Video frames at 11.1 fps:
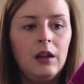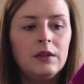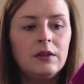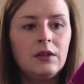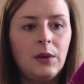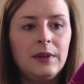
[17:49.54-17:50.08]

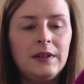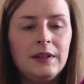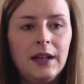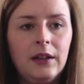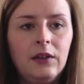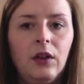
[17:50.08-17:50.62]
So
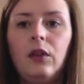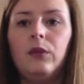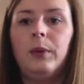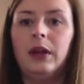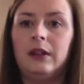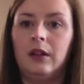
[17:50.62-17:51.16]
instead of
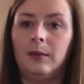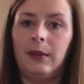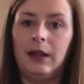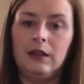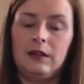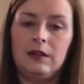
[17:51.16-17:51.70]
putting them
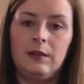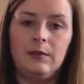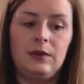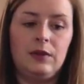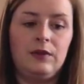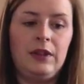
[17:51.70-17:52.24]
in some
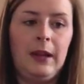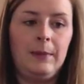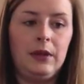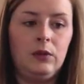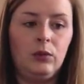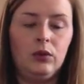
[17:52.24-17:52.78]
sort of
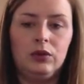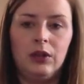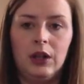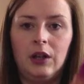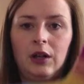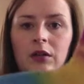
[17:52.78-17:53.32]
tepid
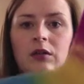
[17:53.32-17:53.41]
water